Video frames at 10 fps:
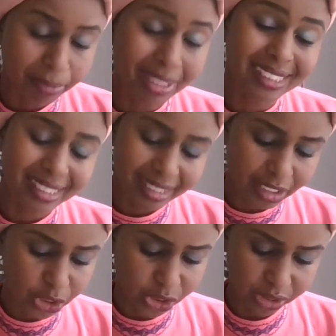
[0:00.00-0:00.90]

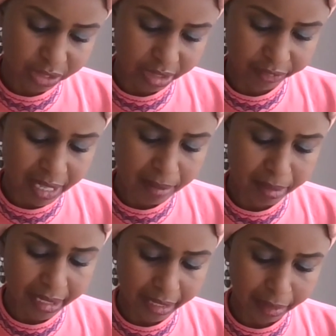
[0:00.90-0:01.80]
prestige to the
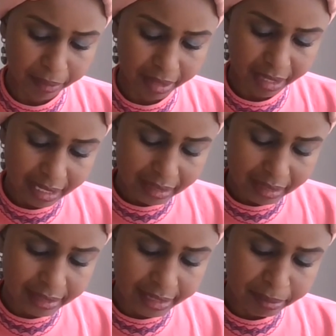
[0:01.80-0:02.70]
family name
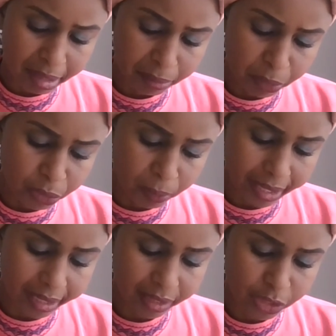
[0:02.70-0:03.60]
to send Mahmood
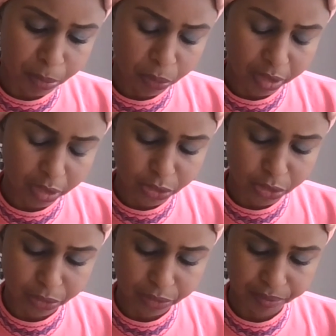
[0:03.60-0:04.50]
away to boarding
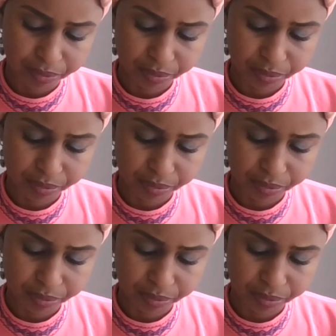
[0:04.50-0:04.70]
school.